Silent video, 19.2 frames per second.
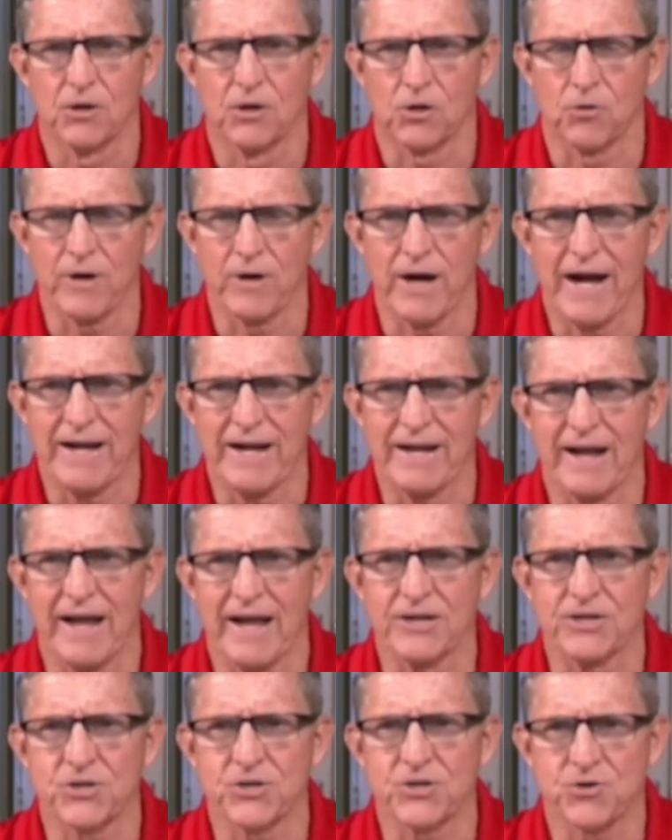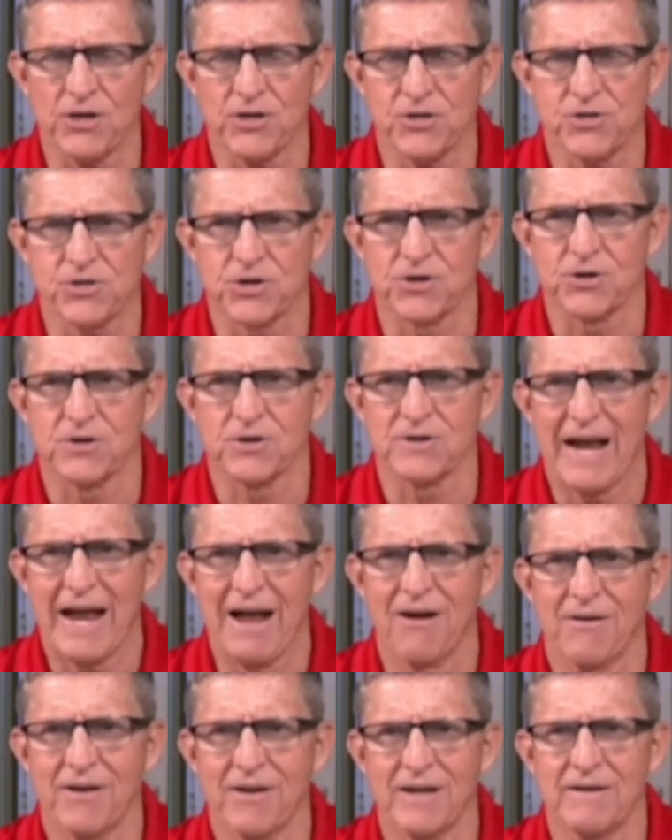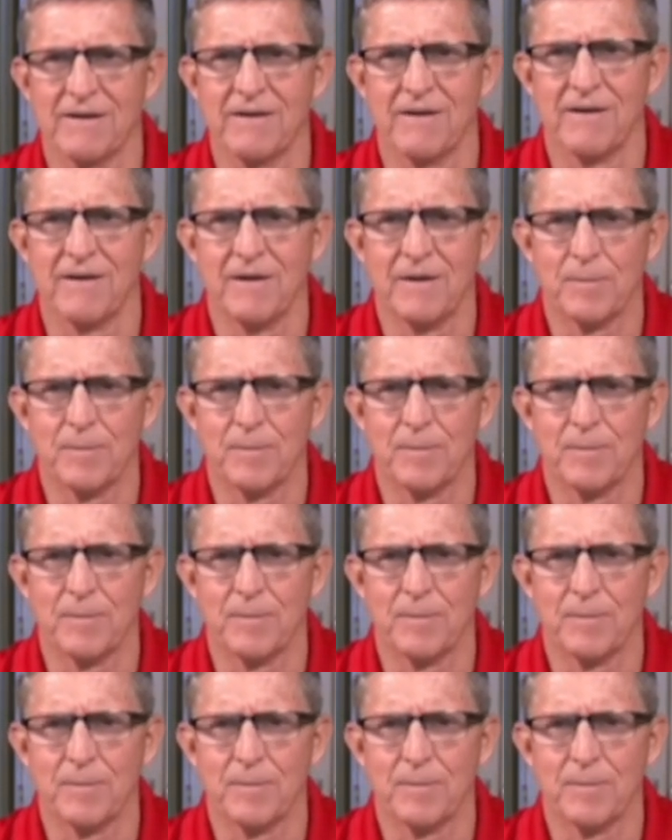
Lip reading: creating a structure down in